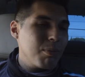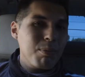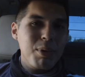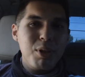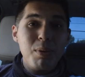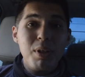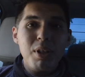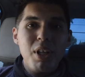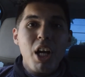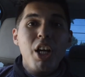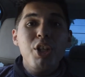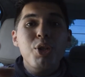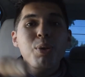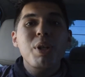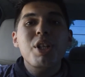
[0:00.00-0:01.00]
between
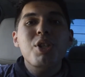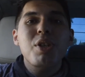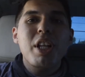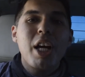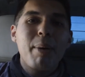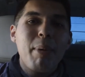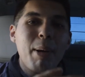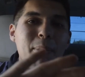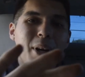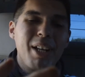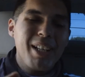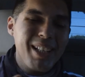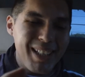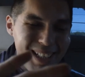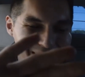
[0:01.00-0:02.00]
June and July, my bad.